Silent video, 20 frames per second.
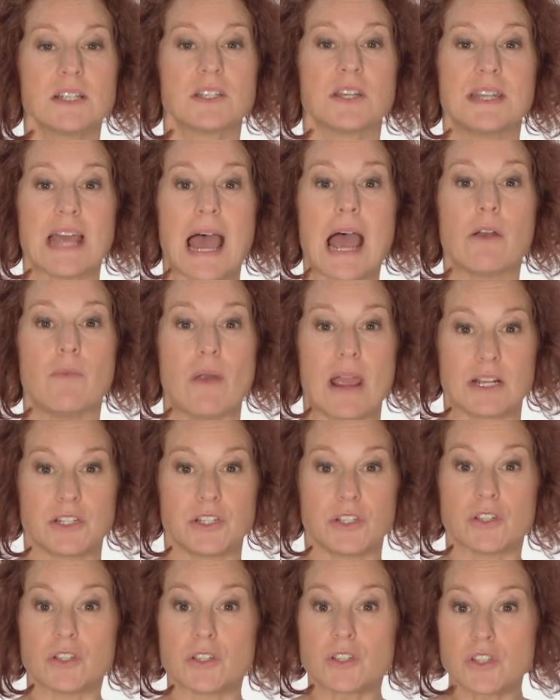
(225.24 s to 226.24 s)
to
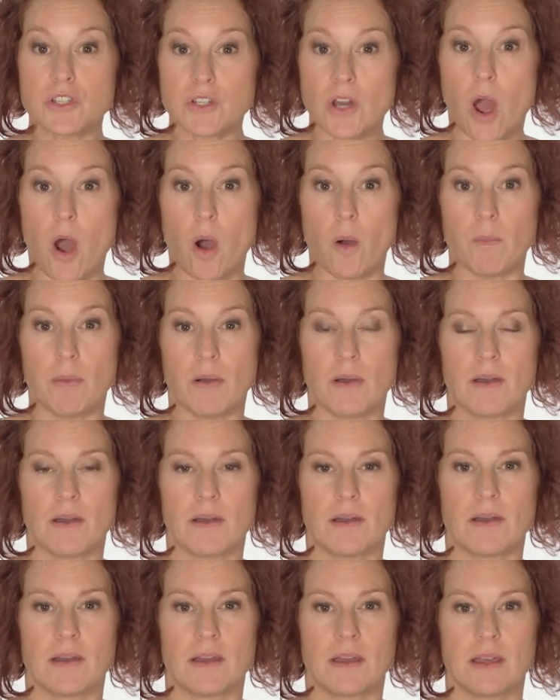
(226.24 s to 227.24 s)
direct you to stop.
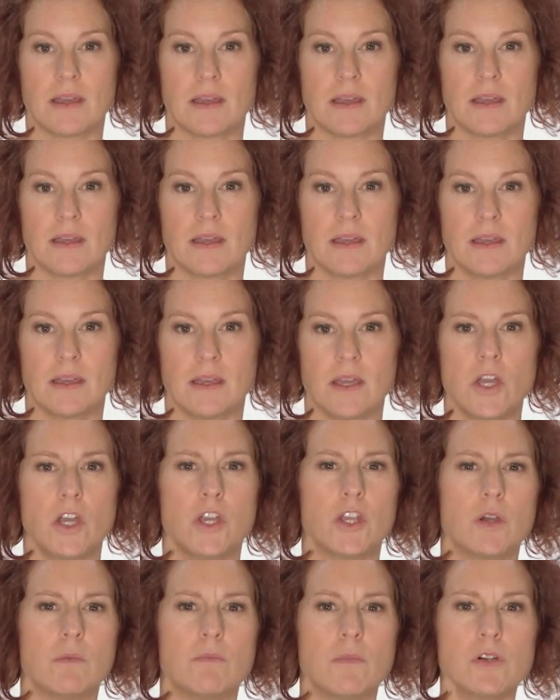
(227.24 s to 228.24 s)

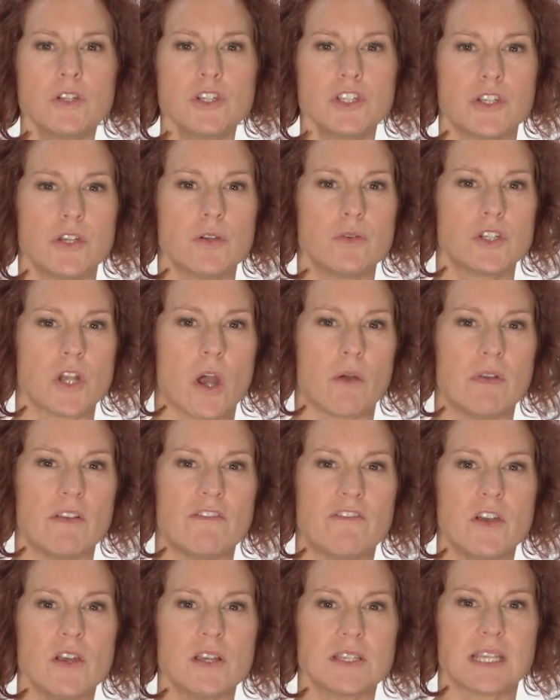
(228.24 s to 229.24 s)
You must use your
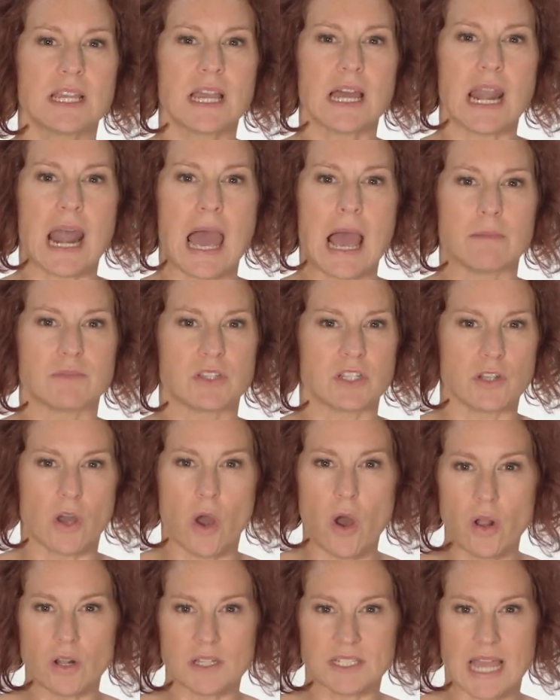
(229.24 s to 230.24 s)
reversing alarms at
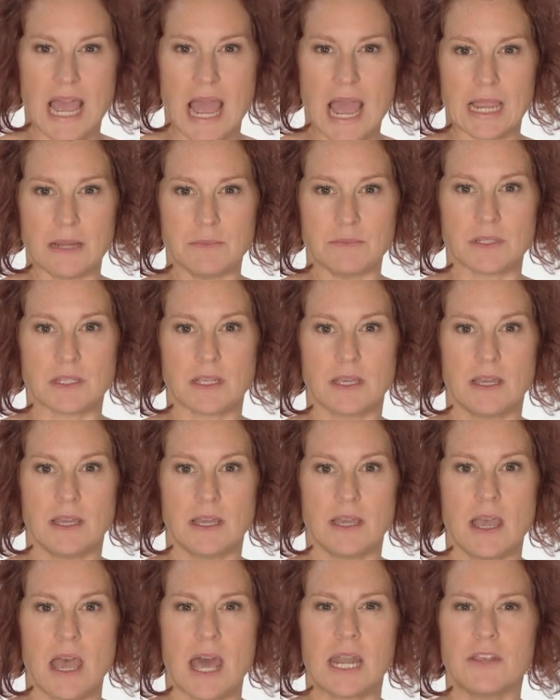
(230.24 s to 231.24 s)
all times,
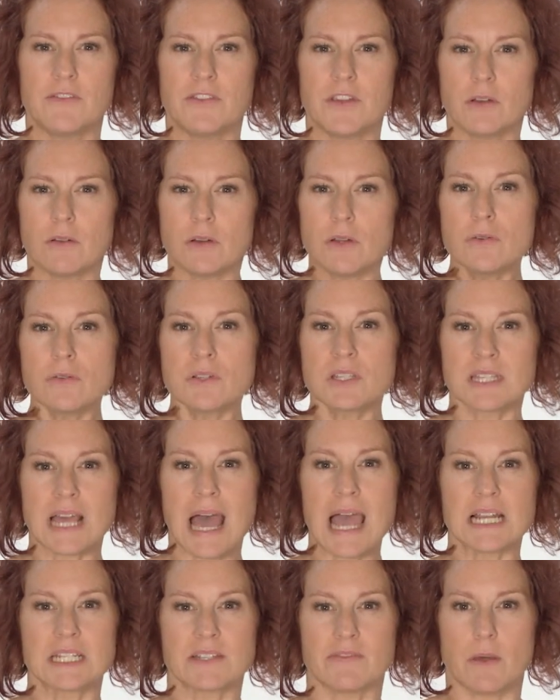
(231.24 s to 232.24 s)
and if you lose
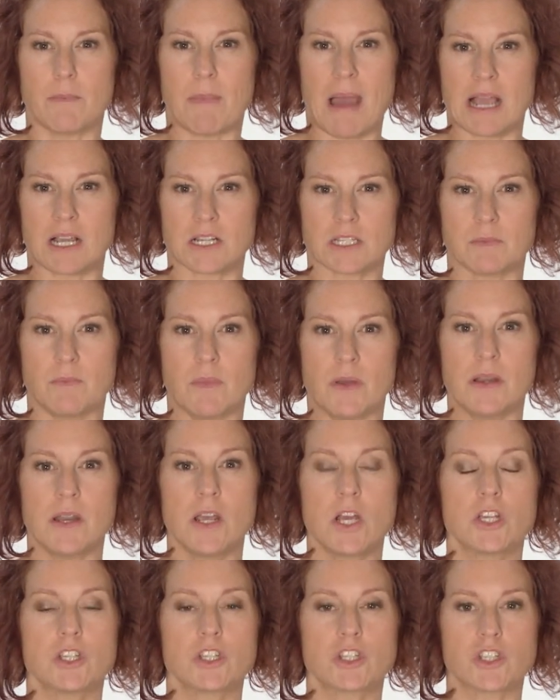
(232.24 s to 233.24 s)
sight of the banksman,
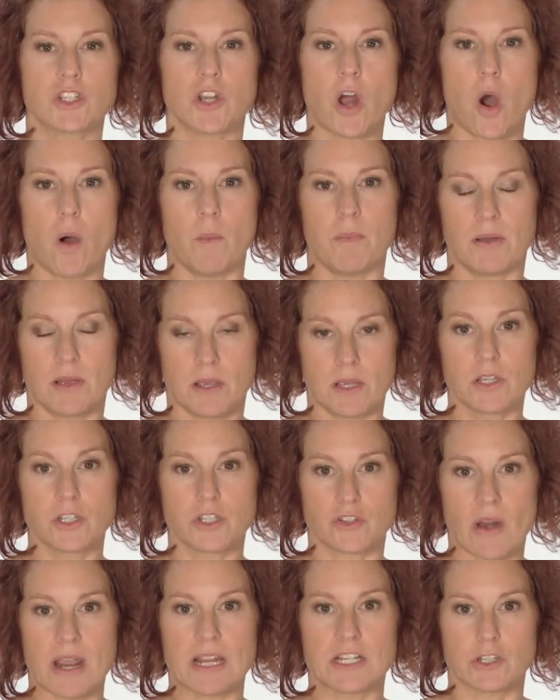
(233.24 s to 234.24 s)
stop
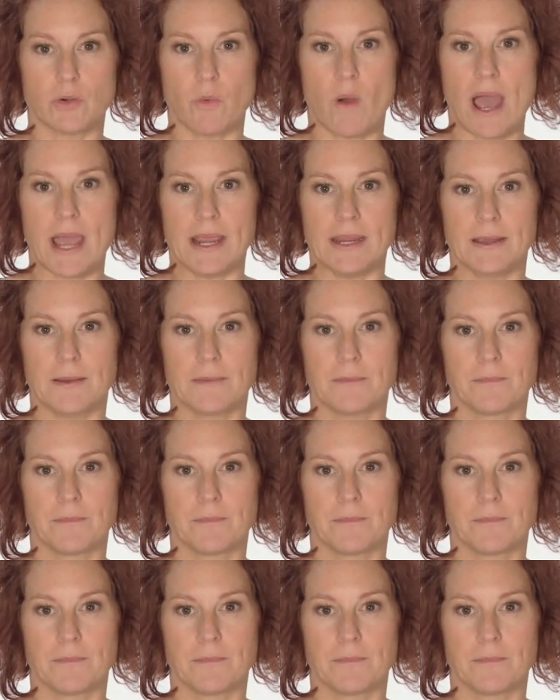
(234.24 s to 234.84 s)
straight away.